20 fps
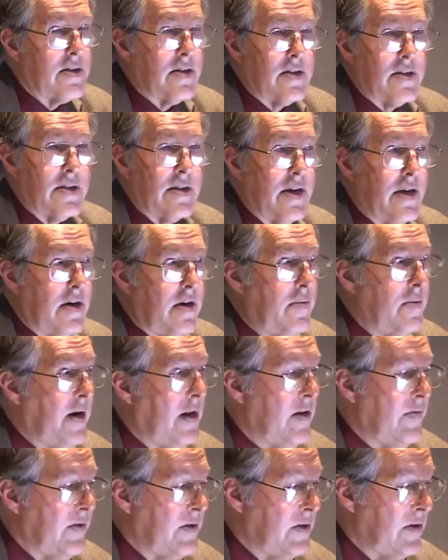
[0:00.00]
that they're
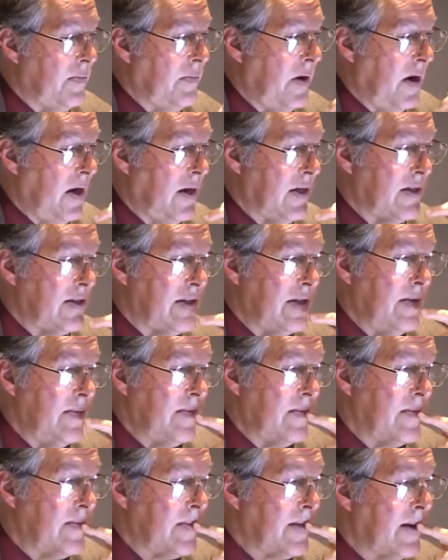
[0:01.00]
relevant to policy.
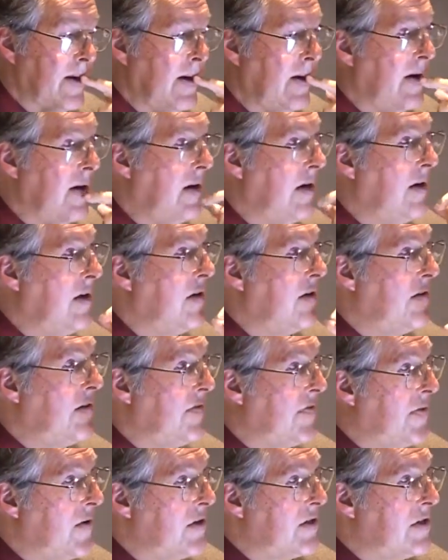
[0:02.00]
The
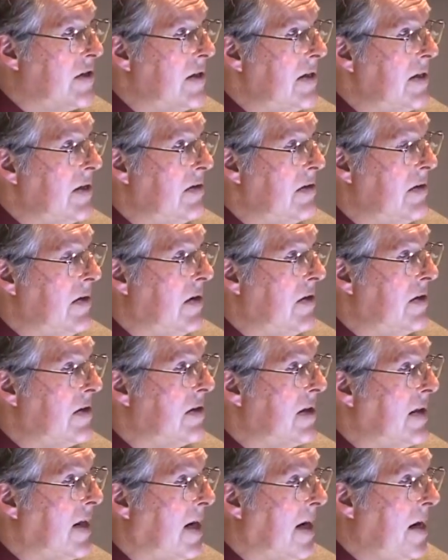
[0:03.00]
first thing to note
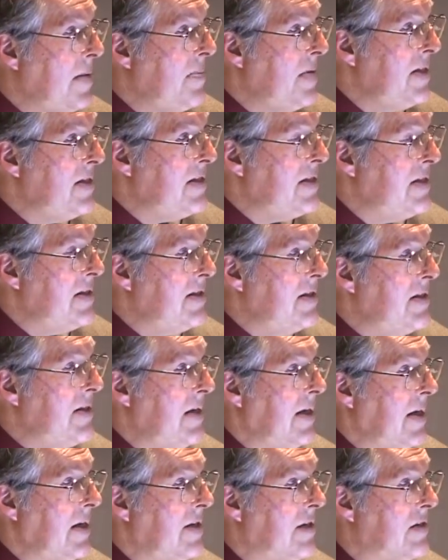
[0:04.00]
is that
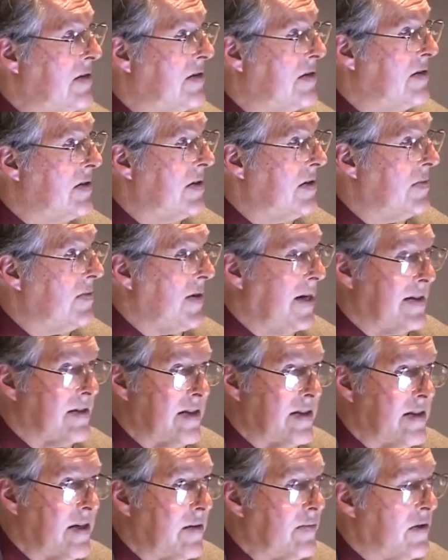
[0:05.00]
Ipcc, and this, as
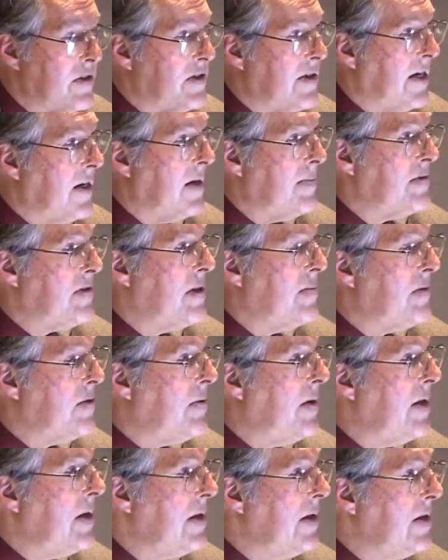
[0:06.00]
I said, was set up some
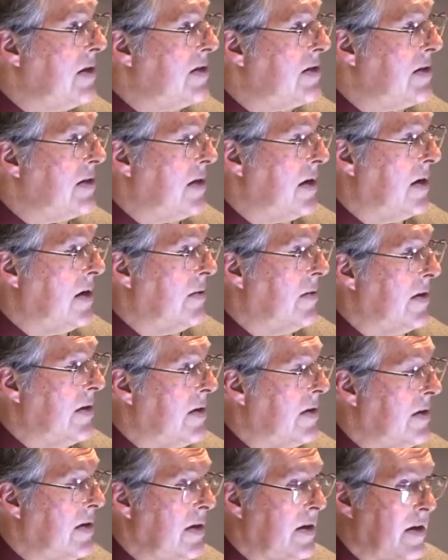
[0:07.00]
20 years ago
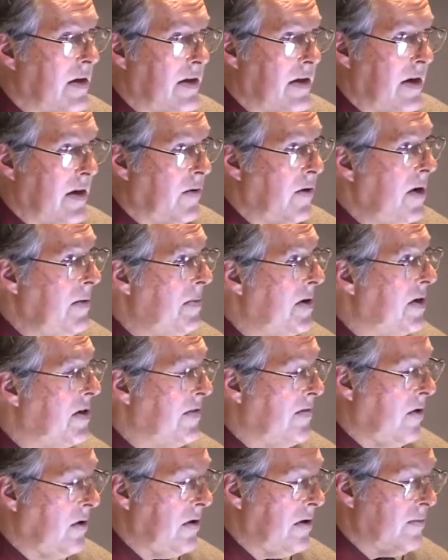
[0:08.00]
with the agreement
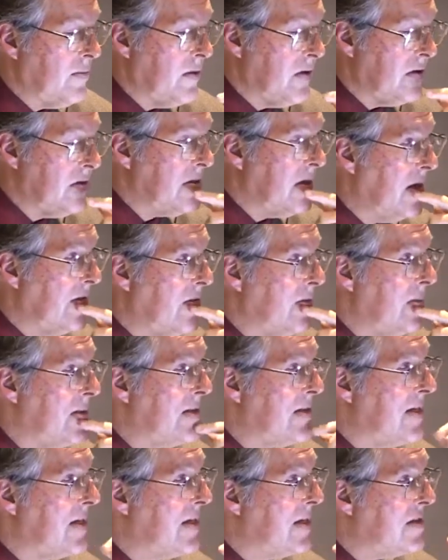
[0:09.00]
of all the world's
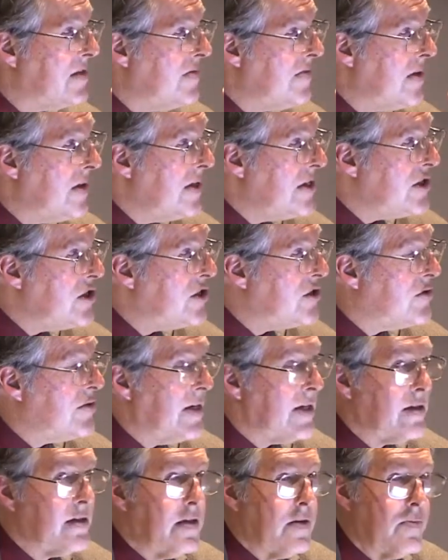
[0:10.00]
governments, and it has a very
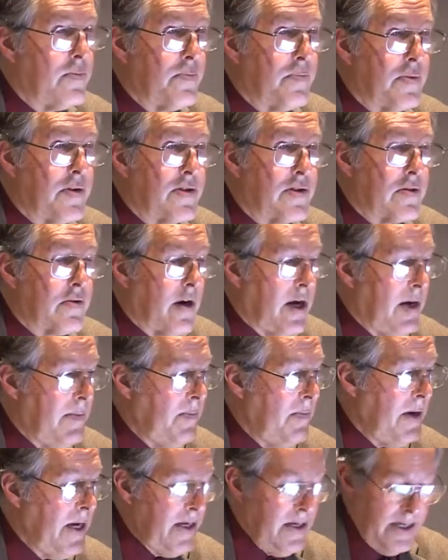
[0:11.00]
strict and
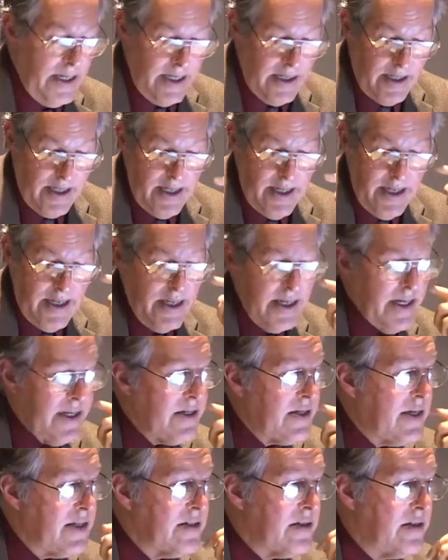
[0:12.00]
prescribed mandate.
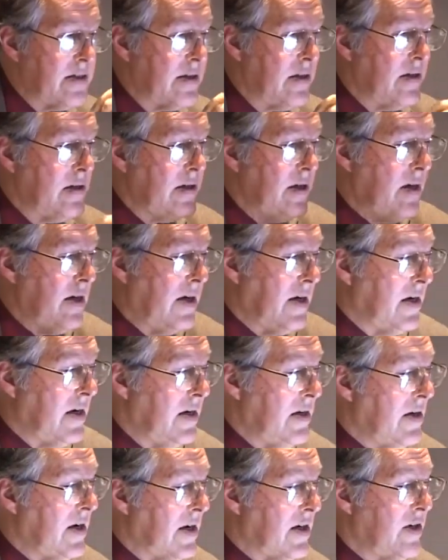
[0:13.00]
It doesn't
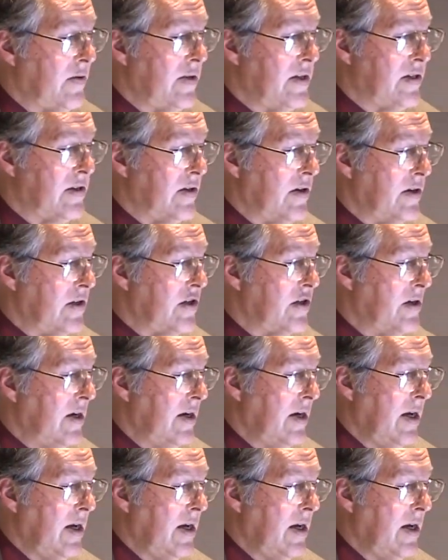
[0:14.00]
conduct research.